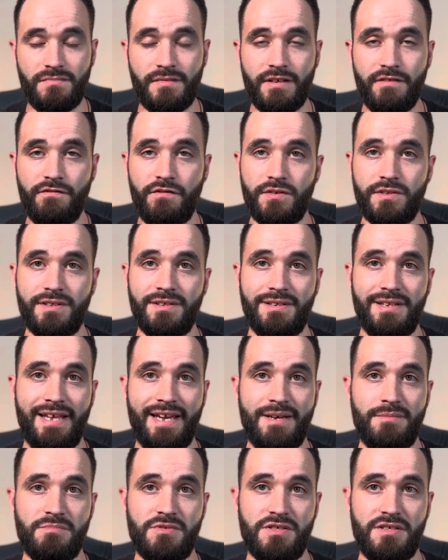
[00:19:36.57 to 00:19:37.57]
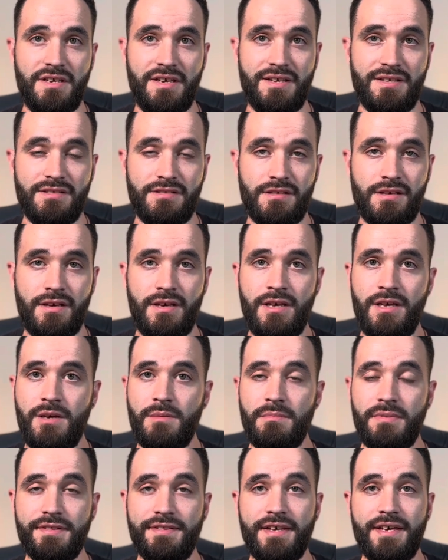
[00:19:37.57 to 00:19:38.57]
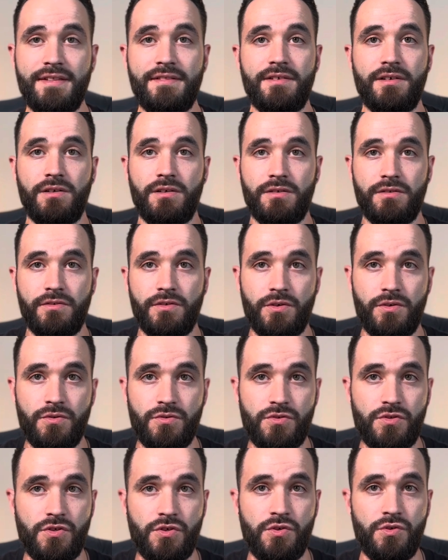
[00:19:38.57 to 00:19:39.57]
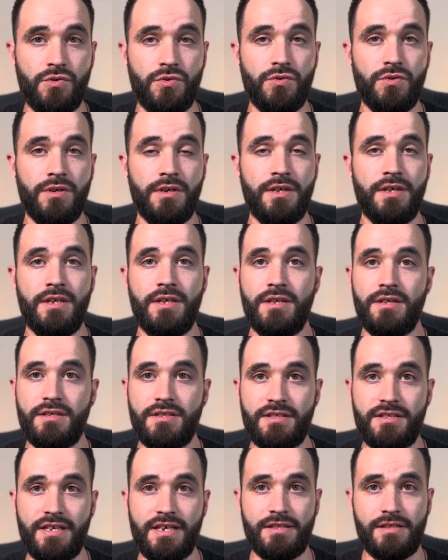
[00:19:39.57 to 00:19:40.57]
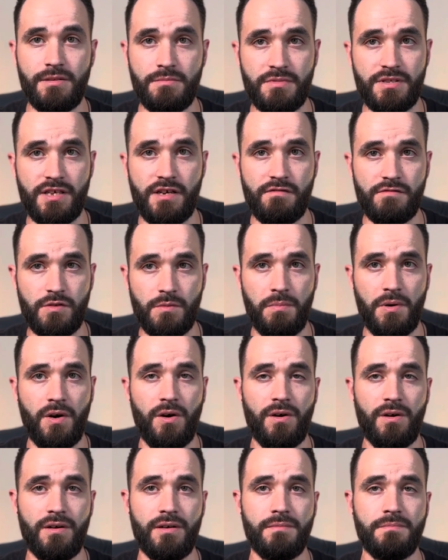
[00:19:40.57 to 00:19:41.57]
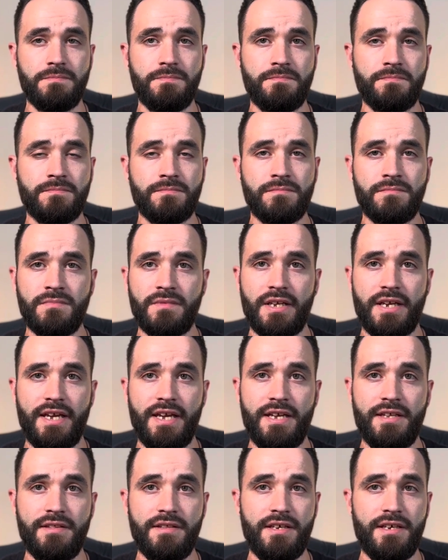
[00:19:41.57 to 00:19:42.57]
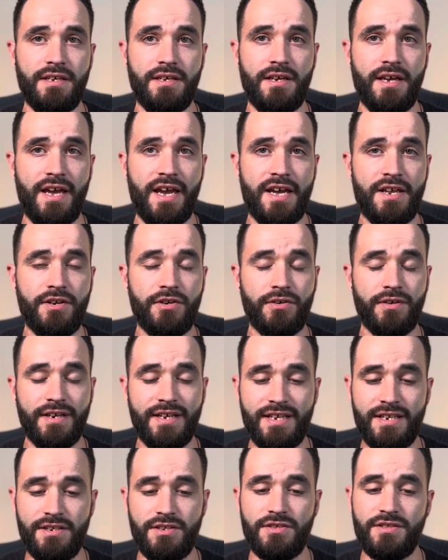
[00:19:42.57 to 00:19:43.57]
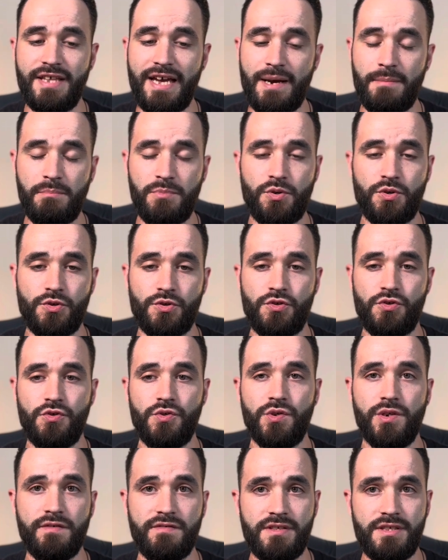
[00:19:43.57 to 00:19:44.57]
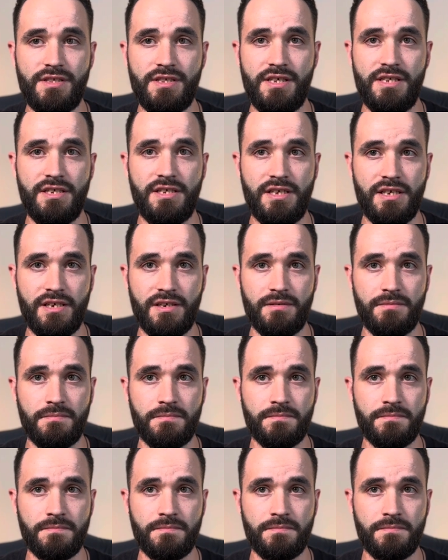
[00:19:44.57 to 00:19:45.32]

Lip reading: for their lampstands. But then there are those who set themselves apart and they enter into that pursuit of seeking.